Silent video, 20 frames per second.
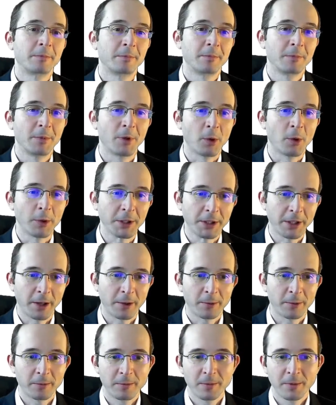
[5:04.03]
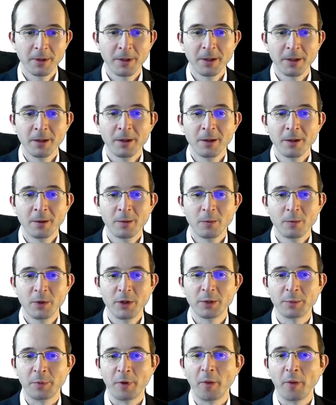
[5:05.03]
going down? Well,
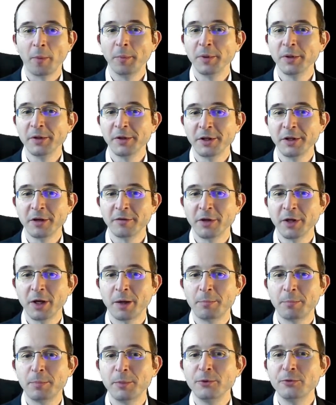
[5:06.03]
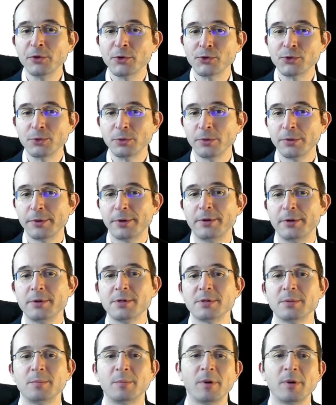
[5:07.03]
the probability of an up move is
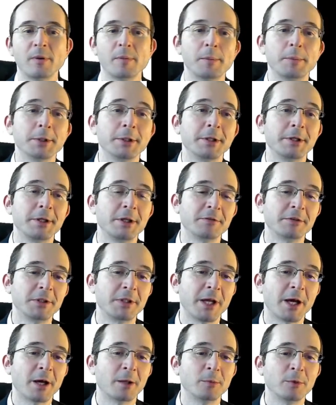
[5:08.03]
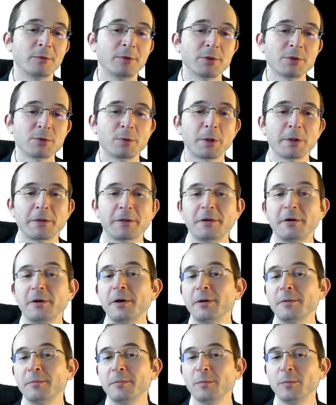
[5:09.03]
2/3, probability of a down move is
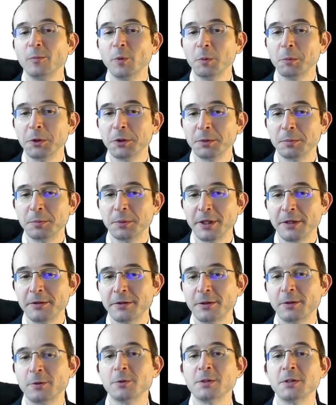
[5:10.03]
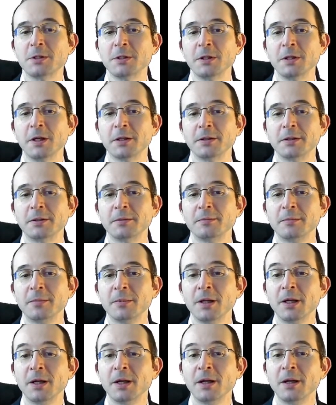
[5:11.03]
1/3. We multiply those together,
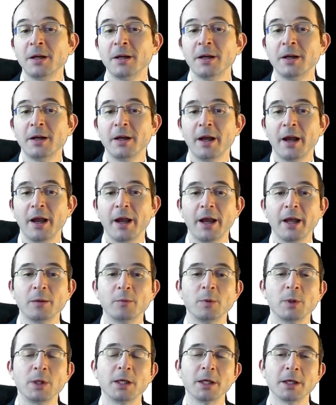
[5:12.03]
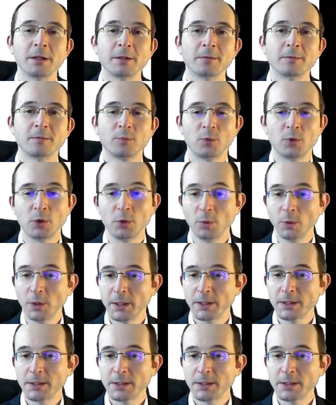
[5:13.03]
and we get 2/9.